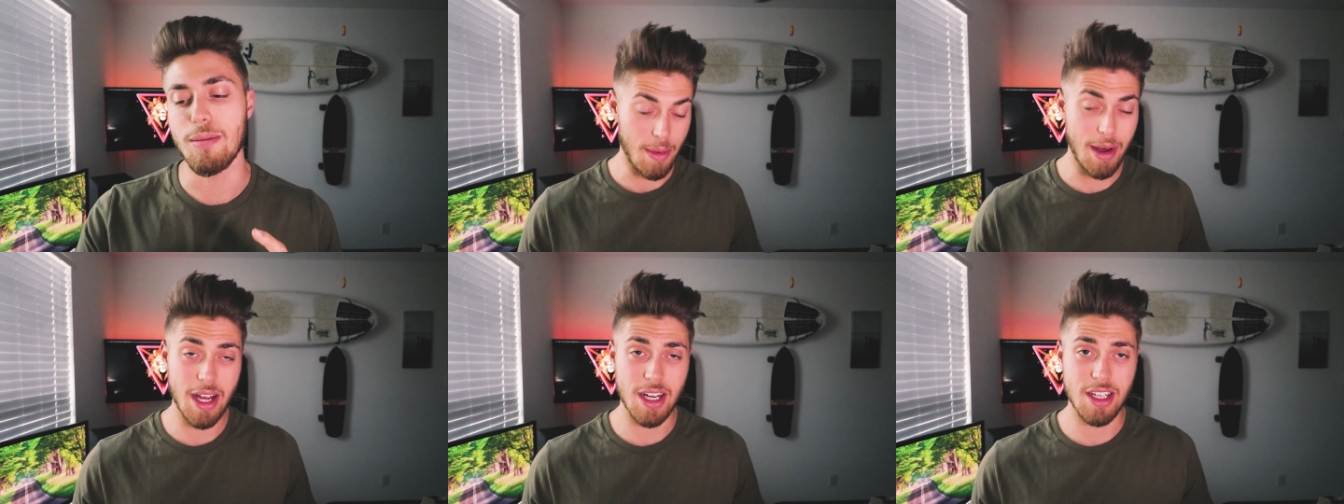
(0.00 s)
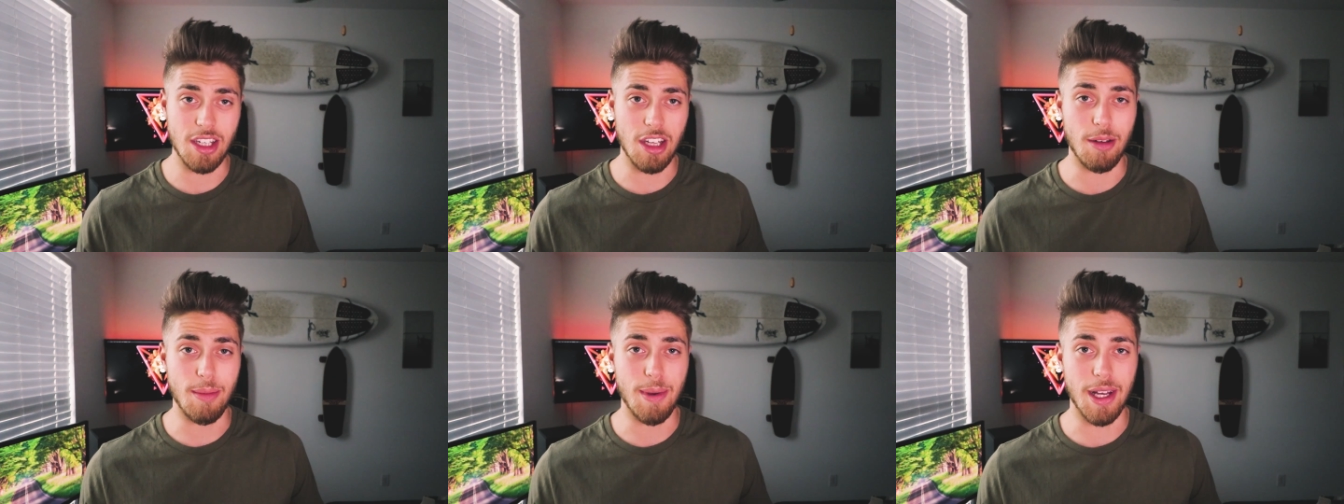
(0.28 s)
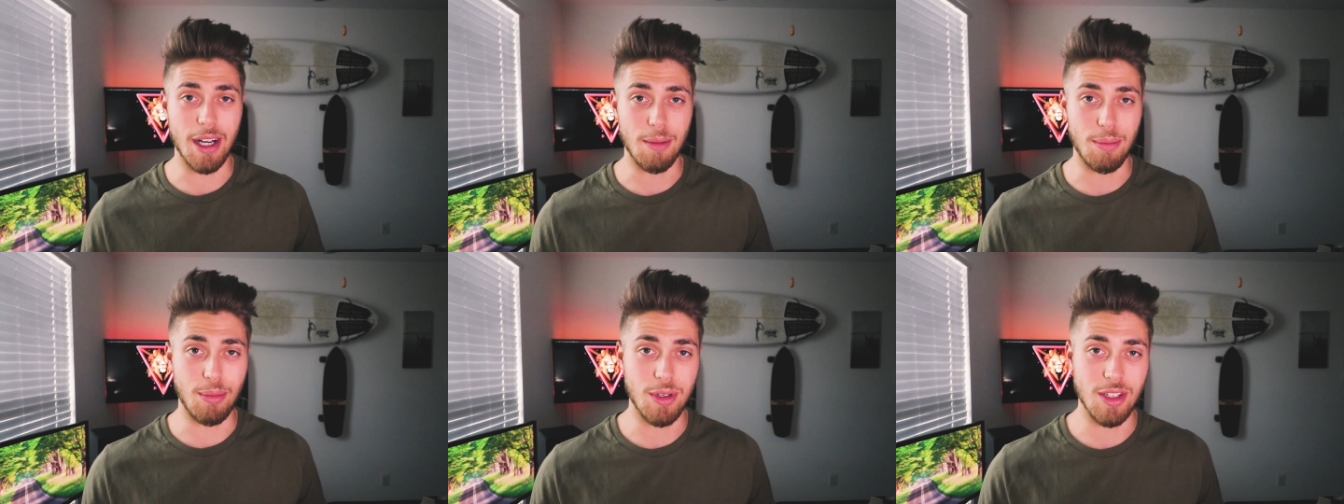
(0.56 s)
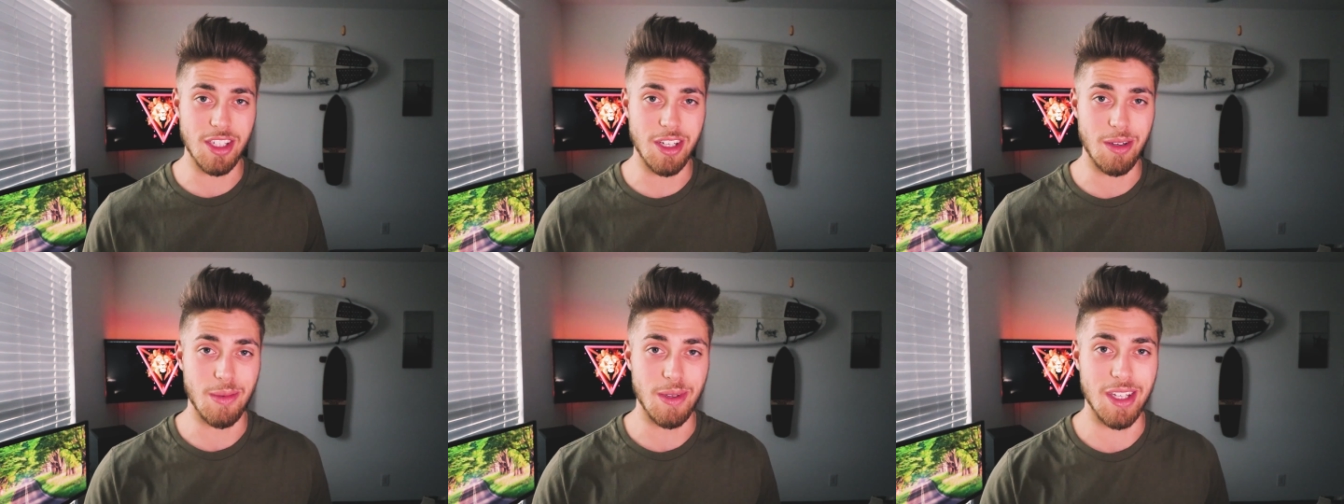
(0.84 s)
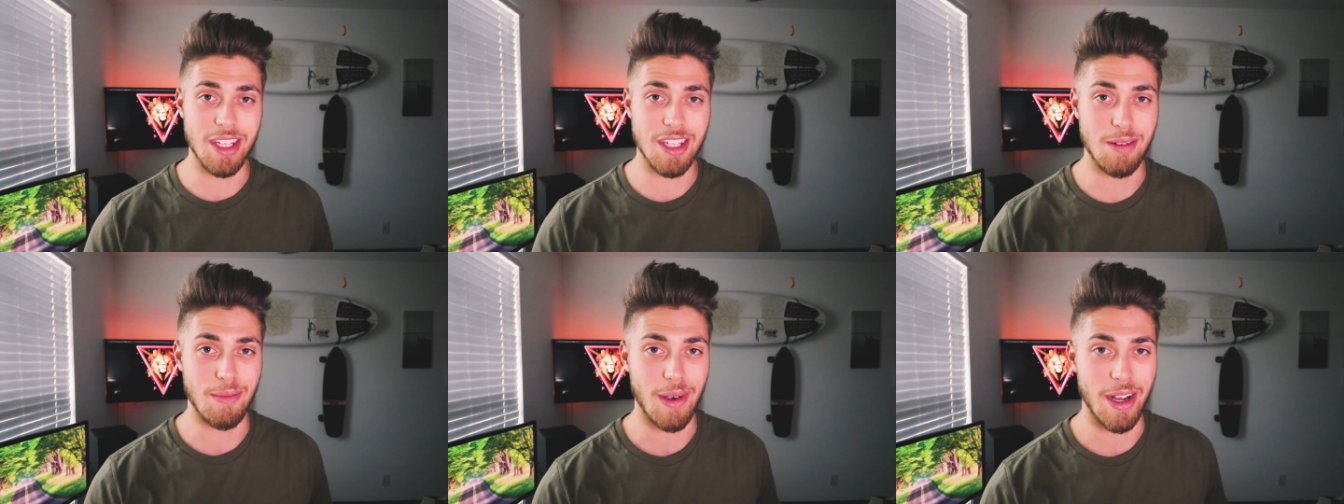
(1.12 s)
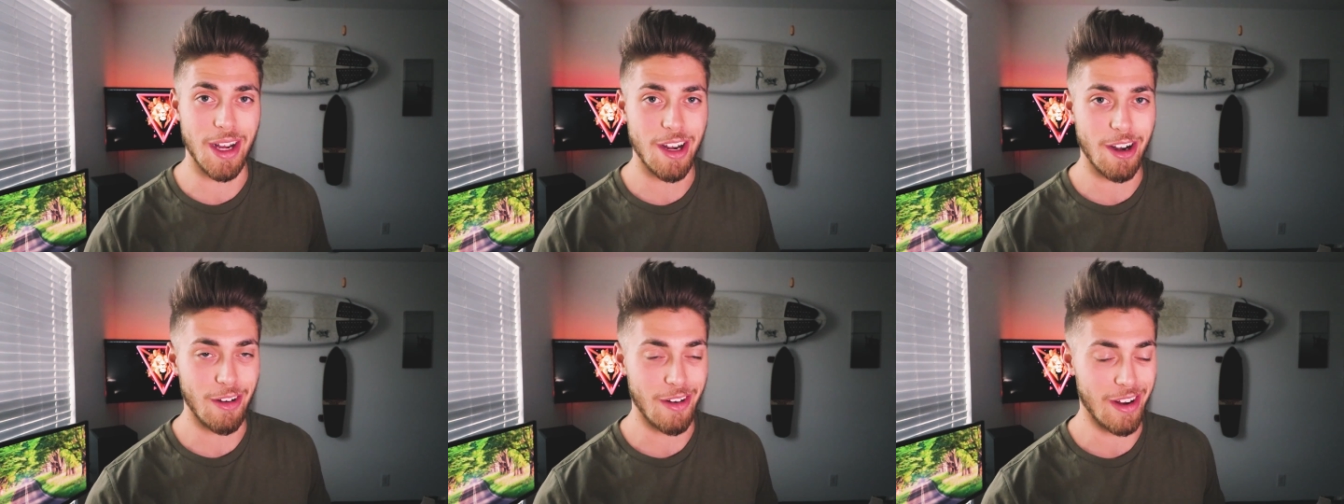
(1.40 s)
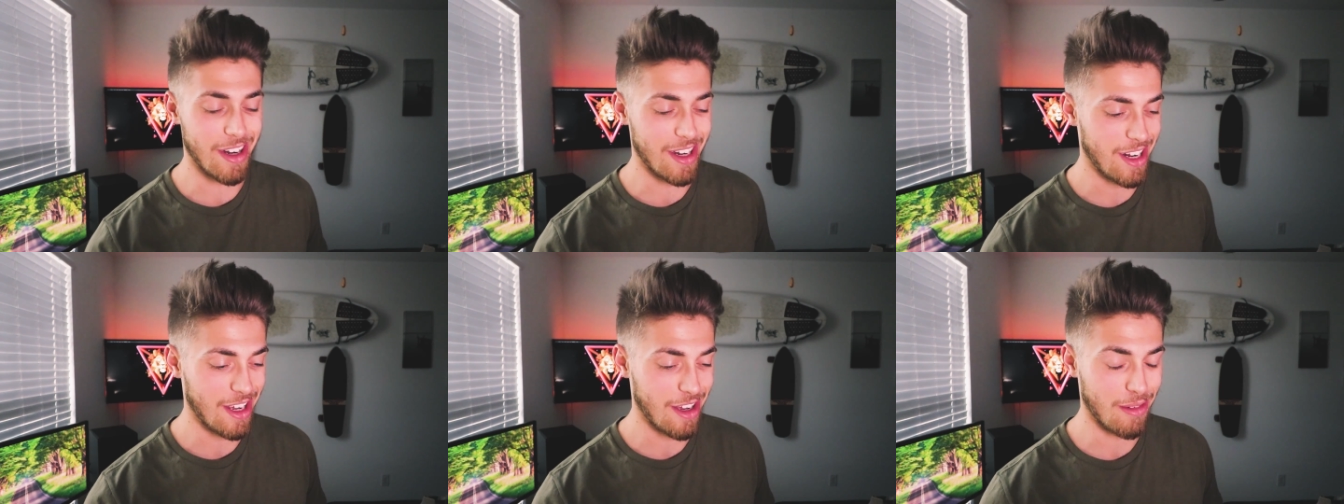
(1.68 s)
I'm actually about to put some of this in my hair
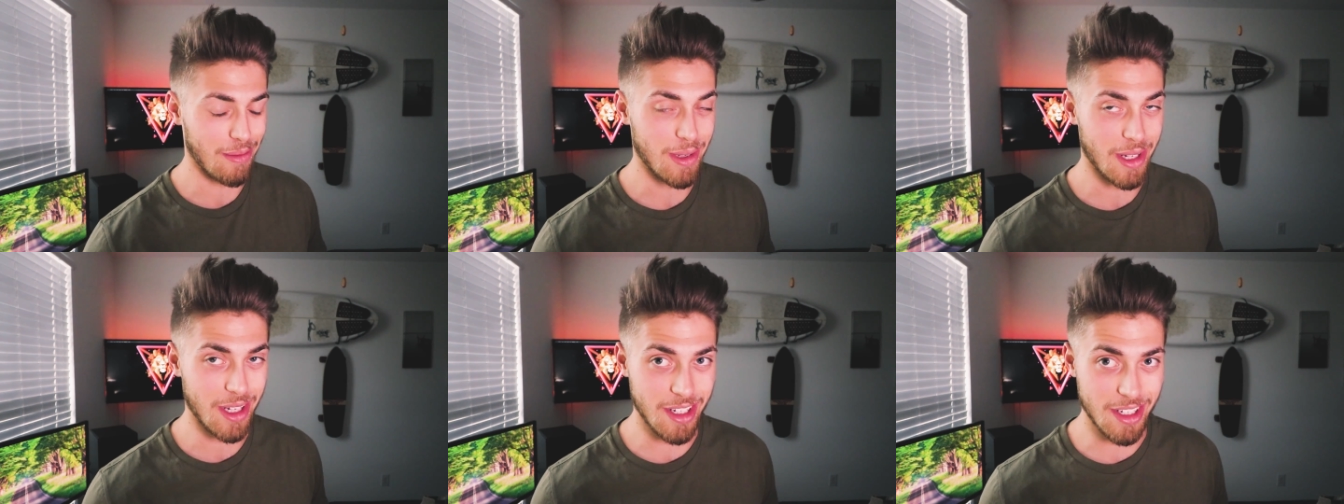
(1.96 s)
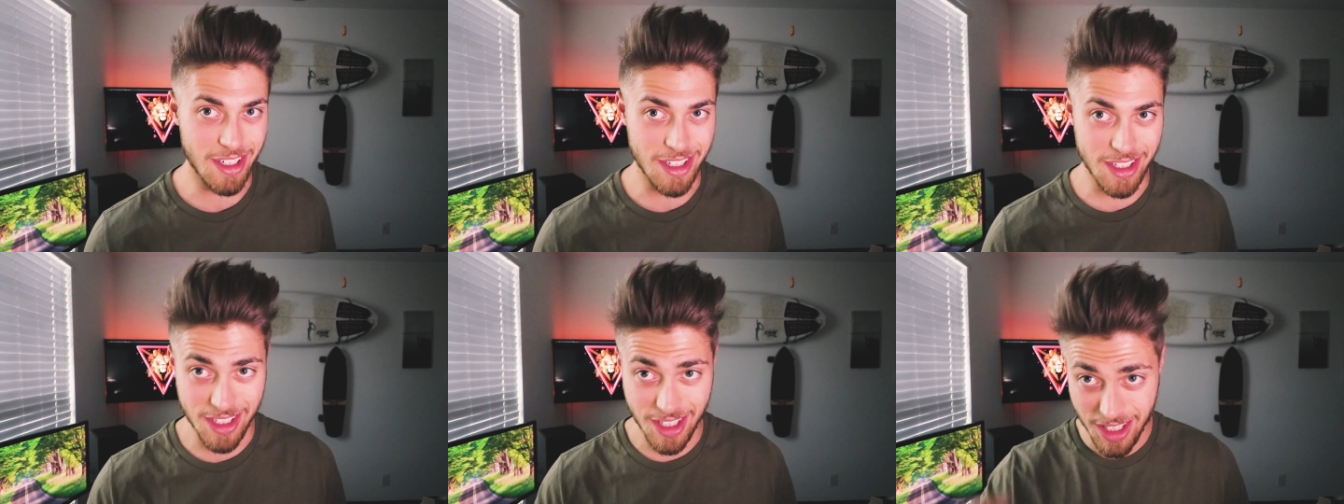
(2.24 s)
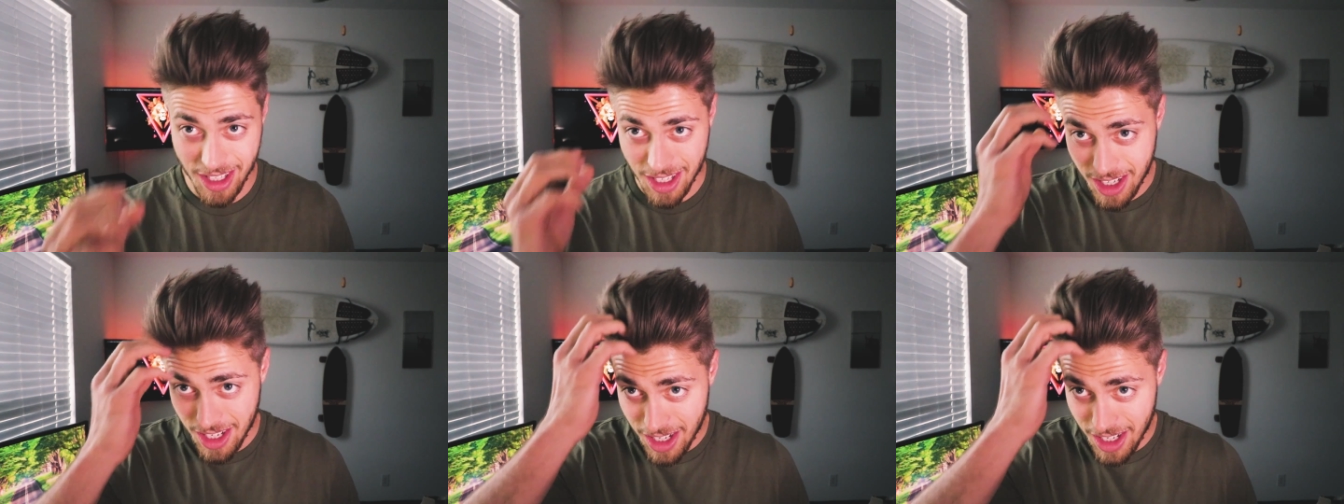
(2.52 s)
right now because